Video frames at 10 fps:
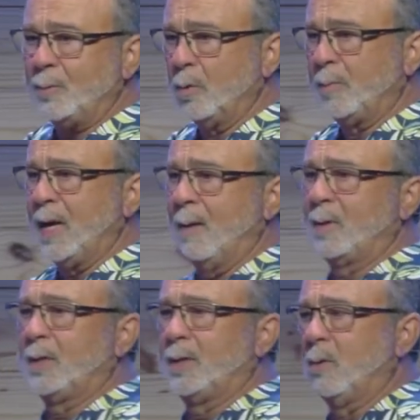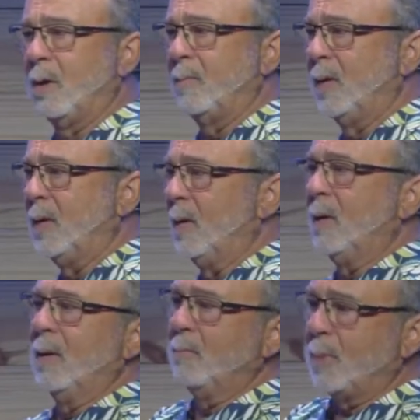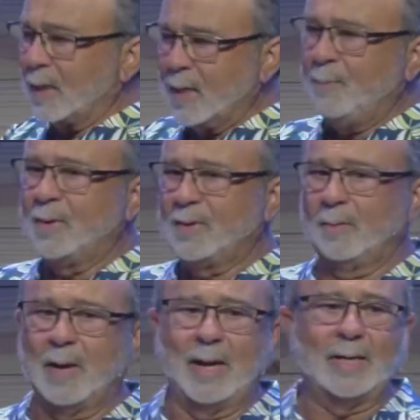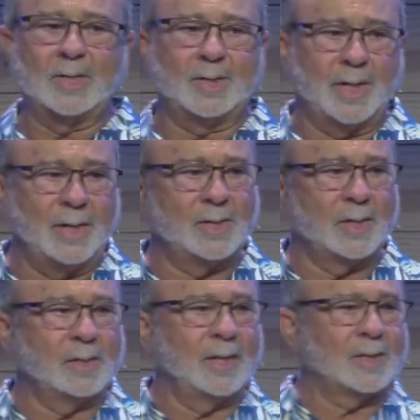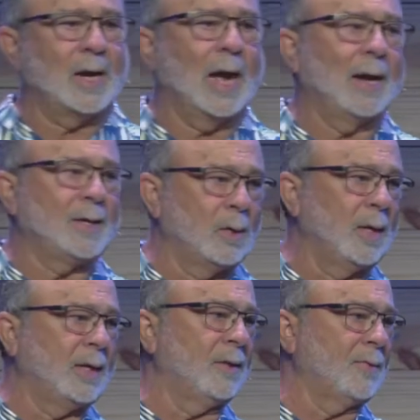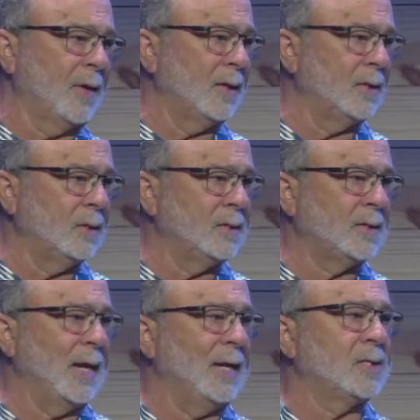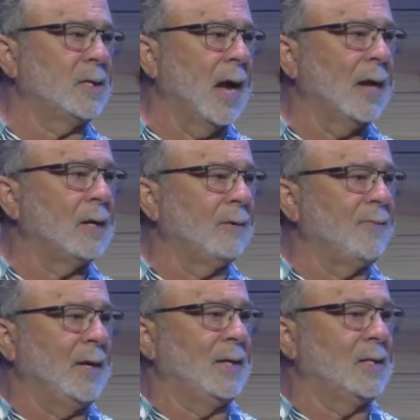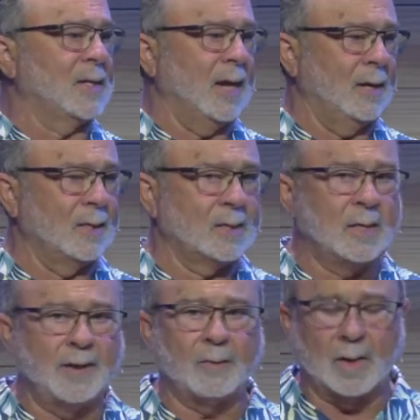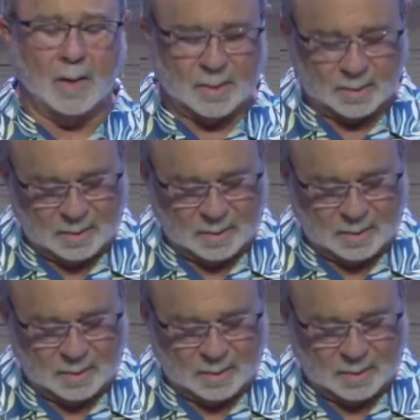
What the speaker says: You'll be able to do them." But keep this in mind. It's Jesus. It's God doing the things. It's God defeating Satan. It's never us.